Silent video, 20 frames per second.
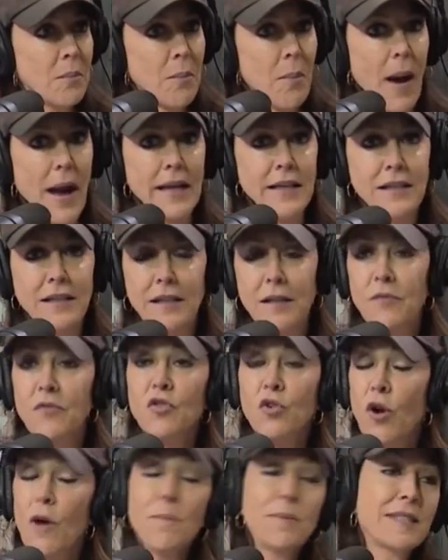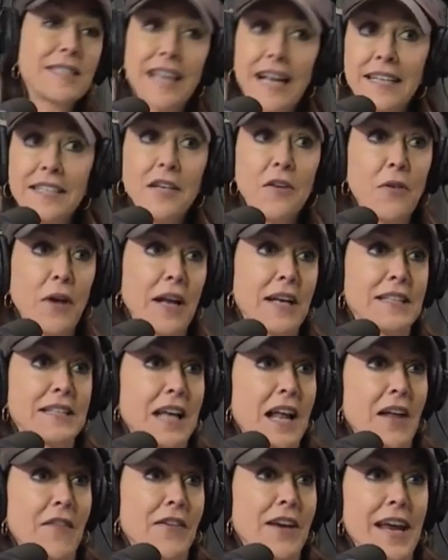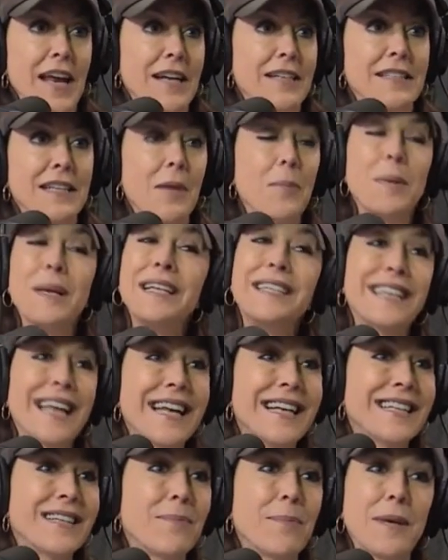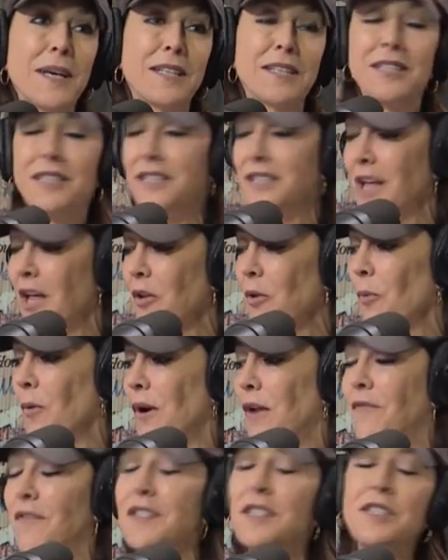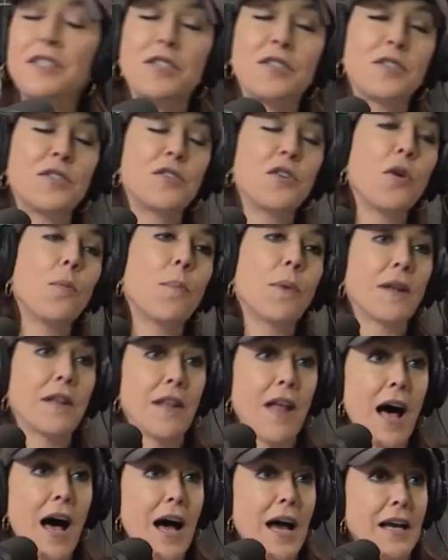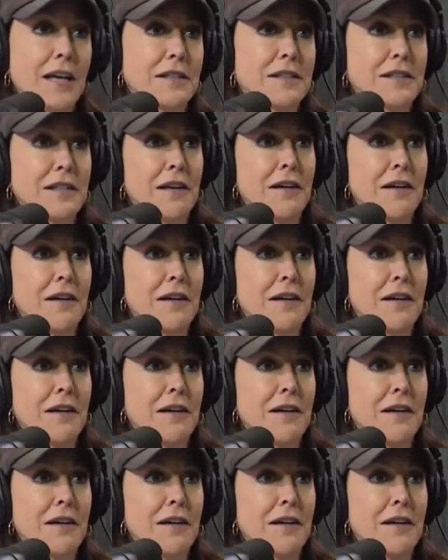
Biden, Trump says he'll get us out of Afghanistan, but he didn't because it's another one of his stupid lies.